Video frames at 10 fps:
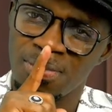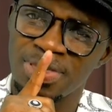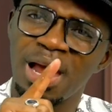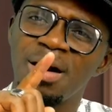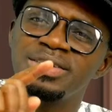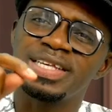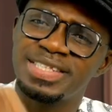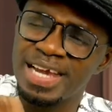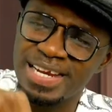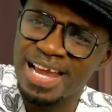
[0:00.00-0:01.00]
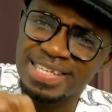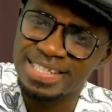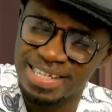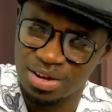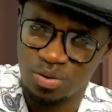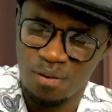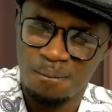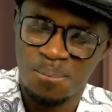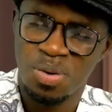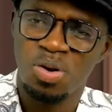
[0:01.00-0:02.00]
Now, say yes, you know.
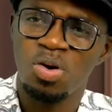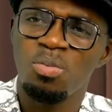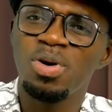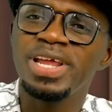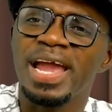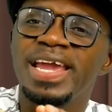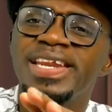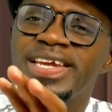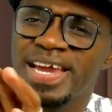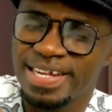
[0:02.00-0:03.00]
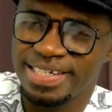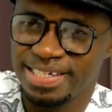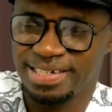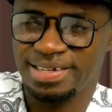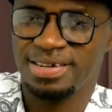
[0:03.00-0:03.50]
Mudi a education.